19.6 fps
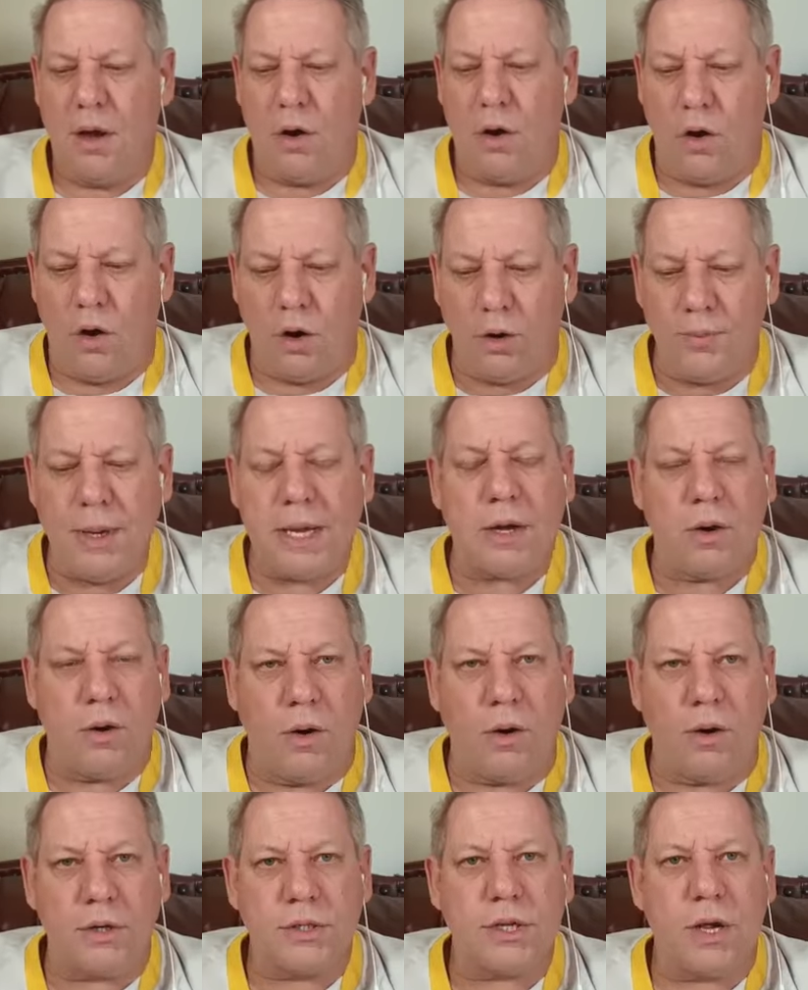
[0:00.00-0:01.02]
All
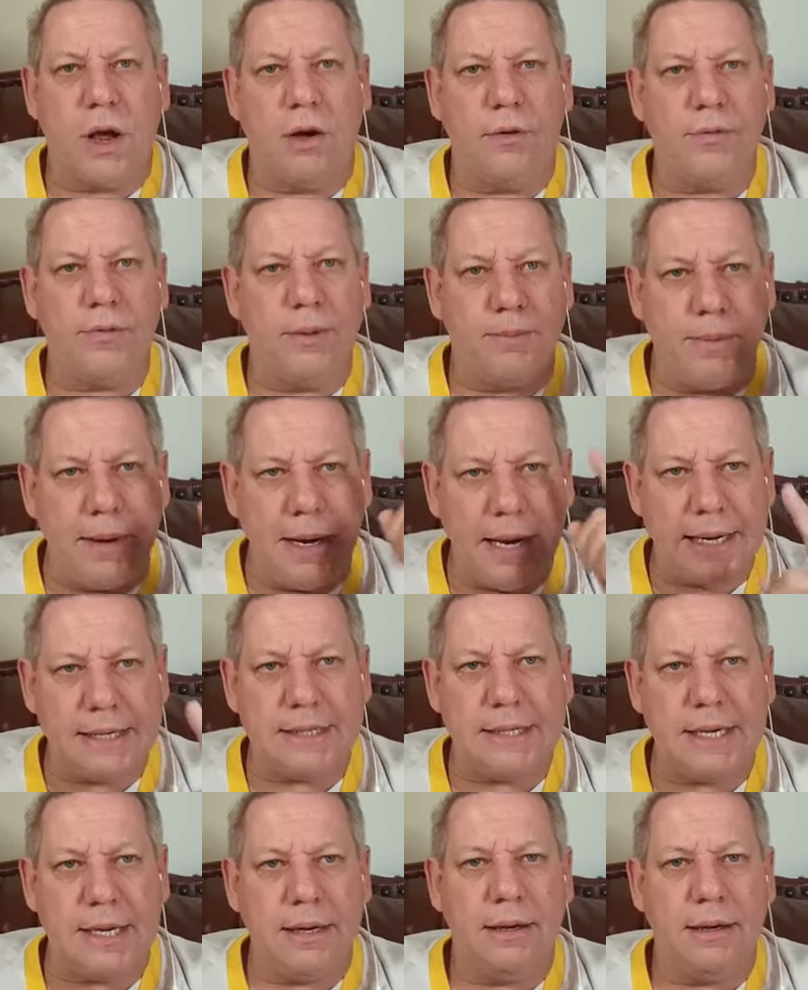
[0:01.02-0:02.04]
because of the
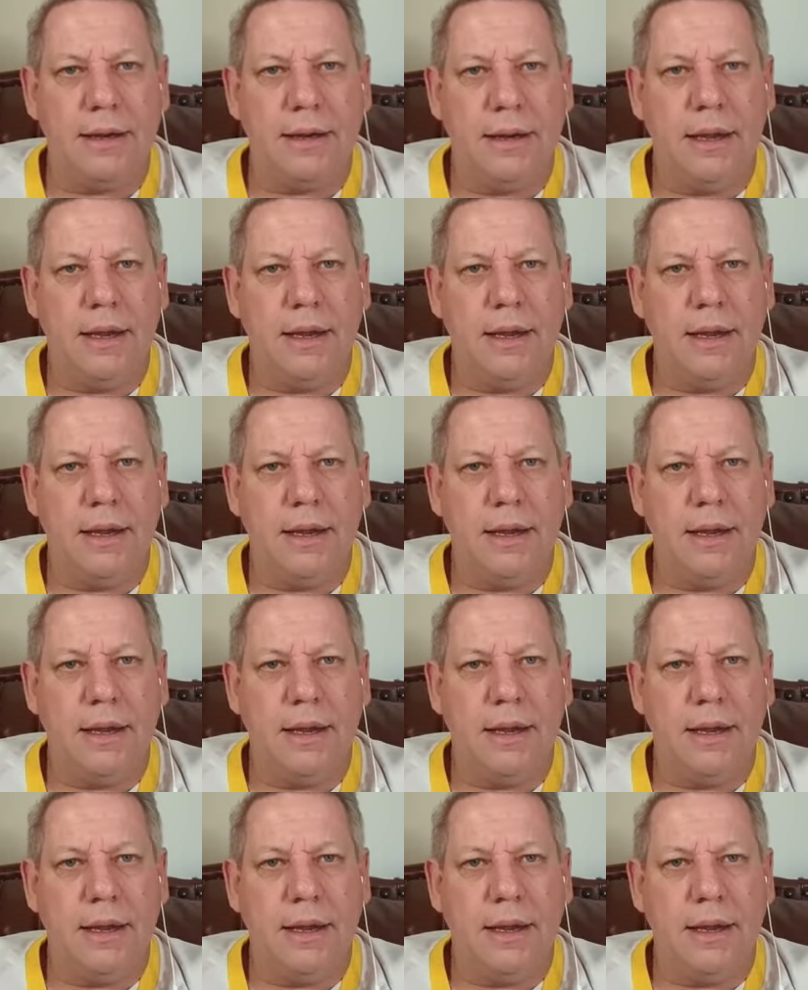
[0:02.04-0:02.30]
blessing